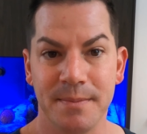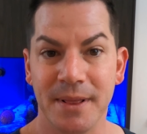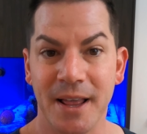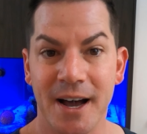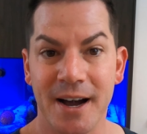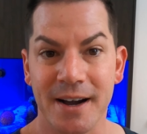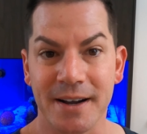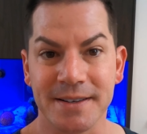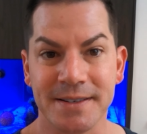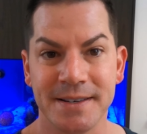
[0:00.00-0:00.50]

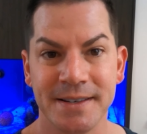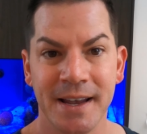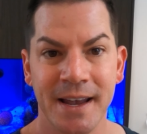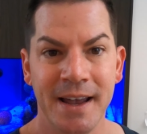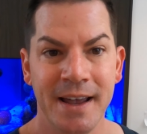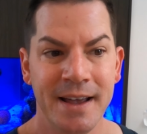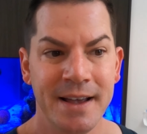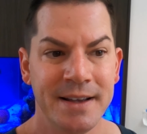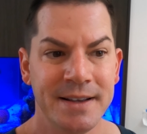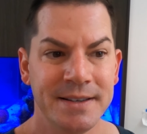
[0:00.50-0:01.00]
blocks.
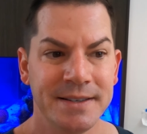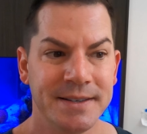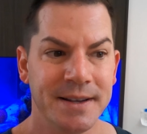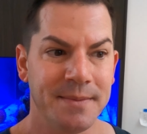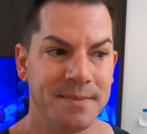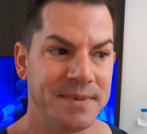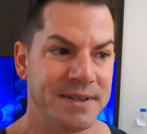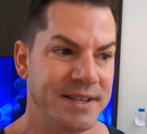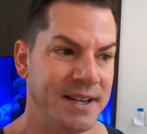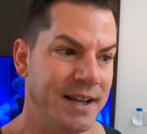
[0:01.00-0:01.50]

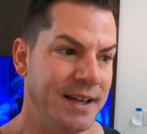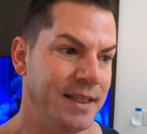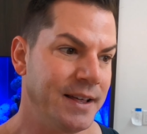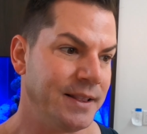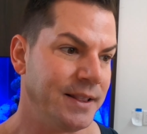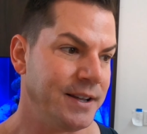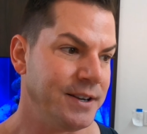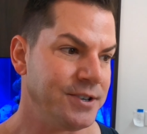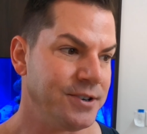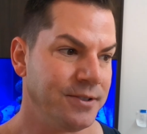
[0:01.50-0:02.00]
Some say they
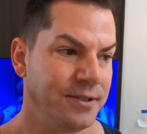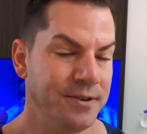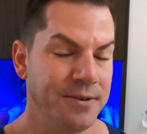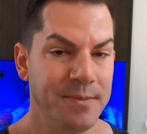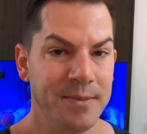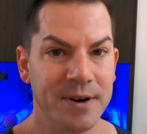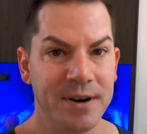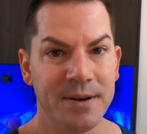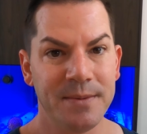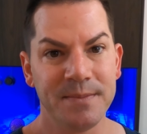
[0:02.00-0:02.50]
leach
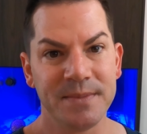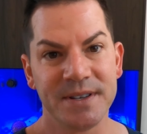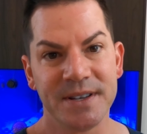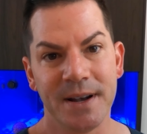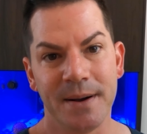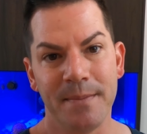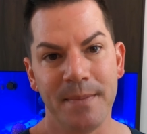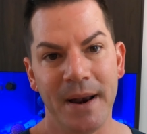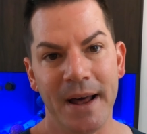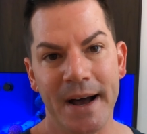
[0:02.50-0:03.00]
aluminum,
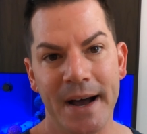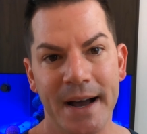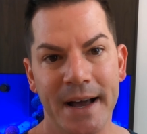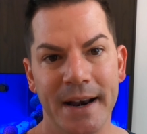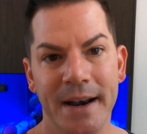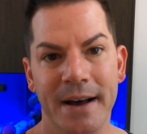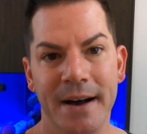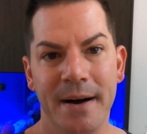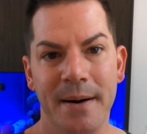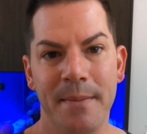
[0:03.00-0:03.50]
some
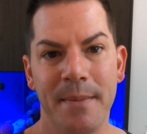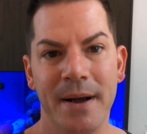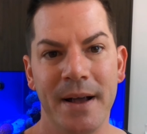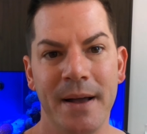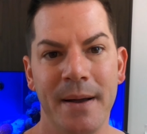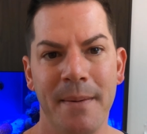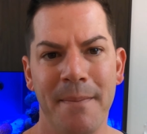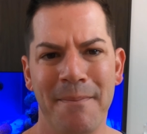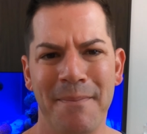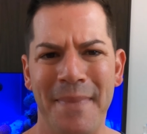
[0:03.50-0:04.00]
not.
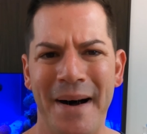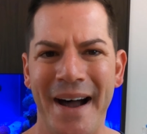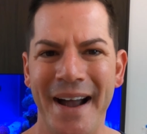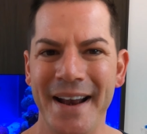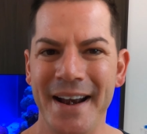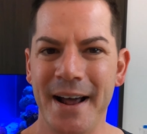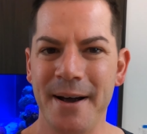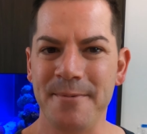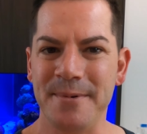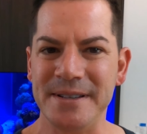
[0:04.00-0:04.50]

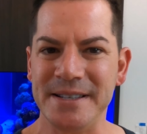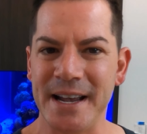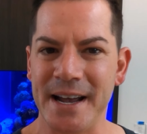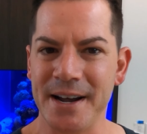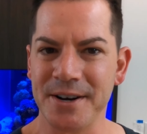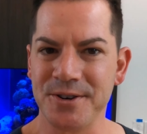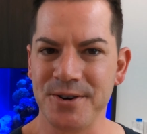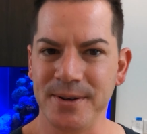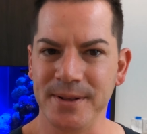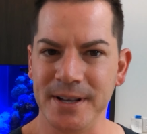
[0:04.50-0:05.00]
Mine I was
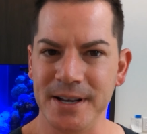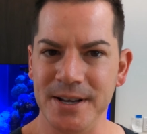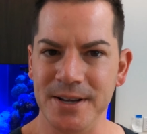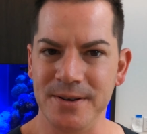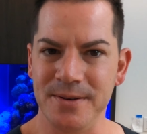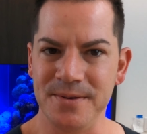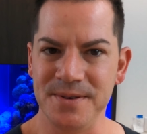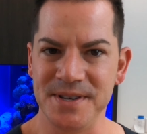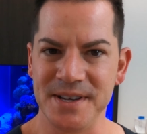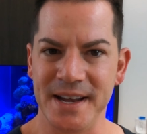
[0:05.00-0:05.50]
actually
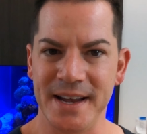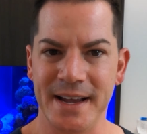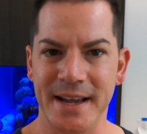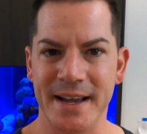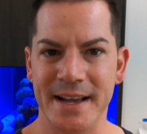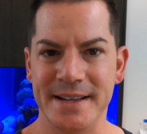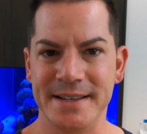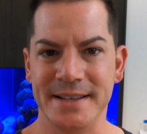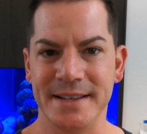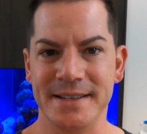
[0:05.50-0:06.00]
using
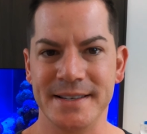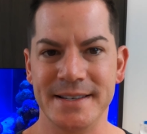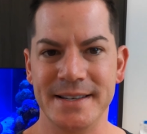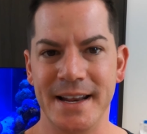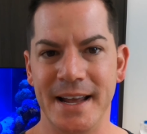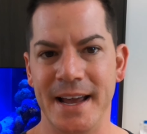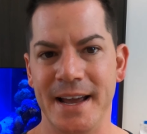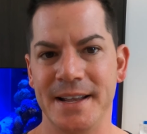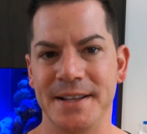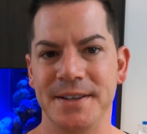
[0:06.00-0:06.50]
as a
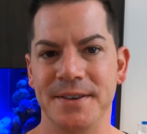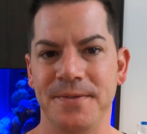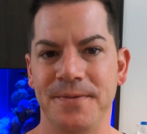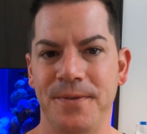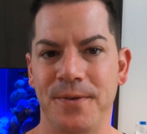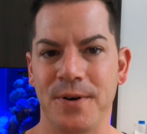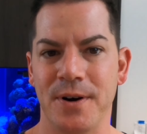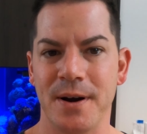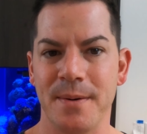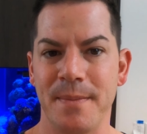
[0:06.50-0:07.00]
stand
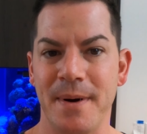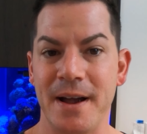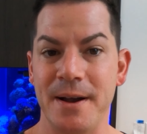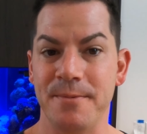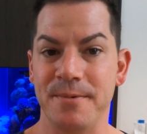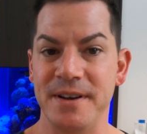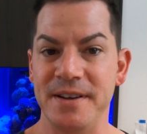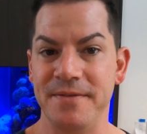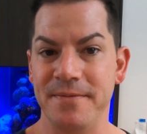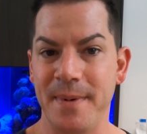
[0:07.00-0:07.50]
for my
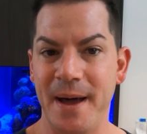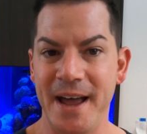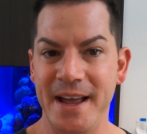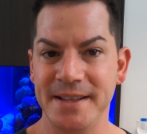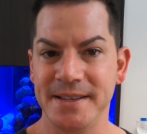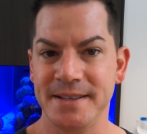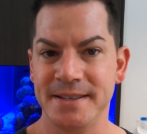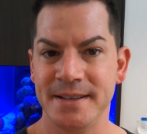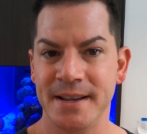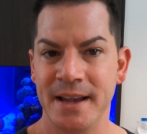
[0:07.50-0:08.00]
reef
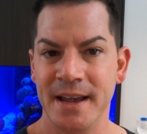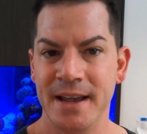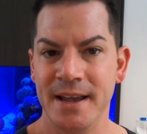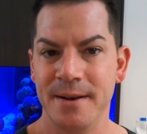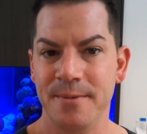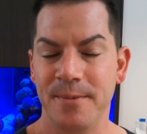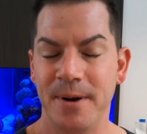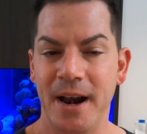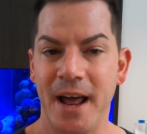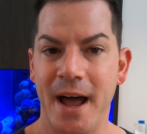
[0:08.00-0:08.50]
mats.
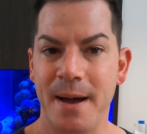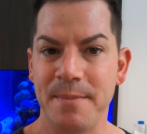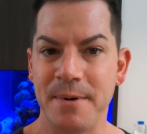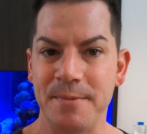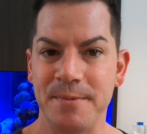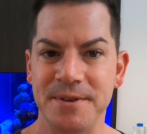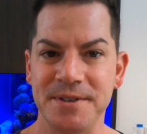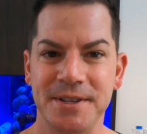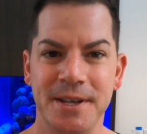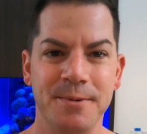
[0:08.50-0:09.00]
What
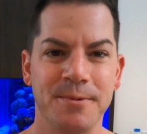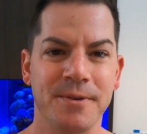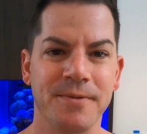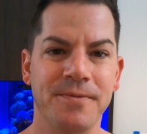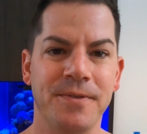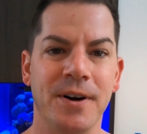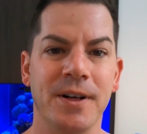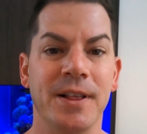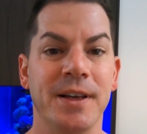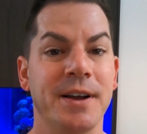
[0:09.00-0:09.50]
happened was they were
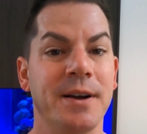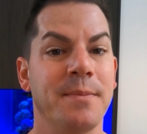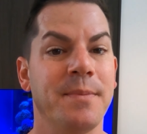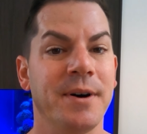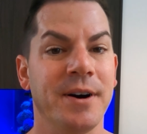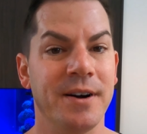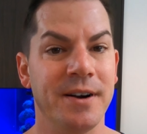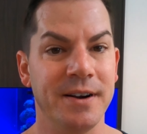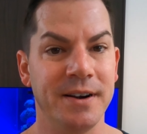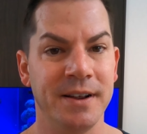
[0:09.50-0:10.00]
falling
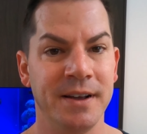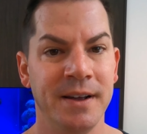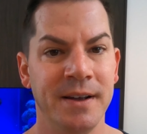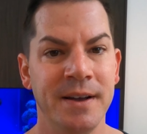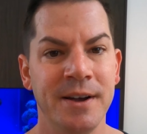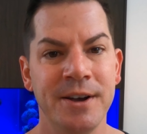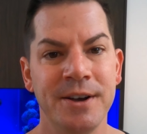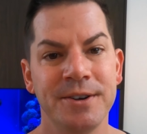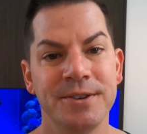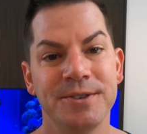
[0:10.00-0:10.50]
apart.
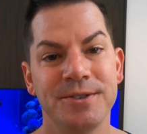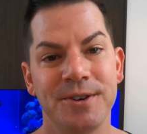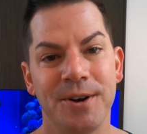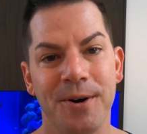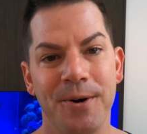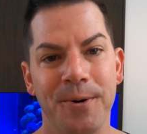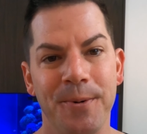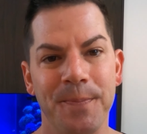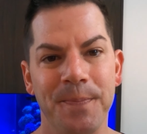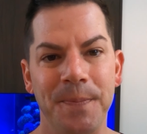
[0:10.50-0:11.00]

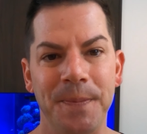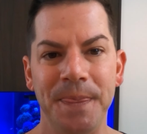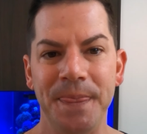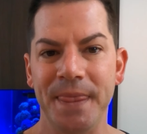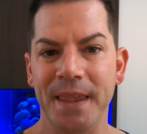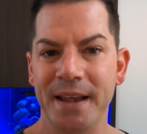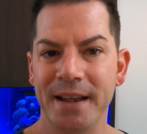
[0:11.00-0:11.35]
So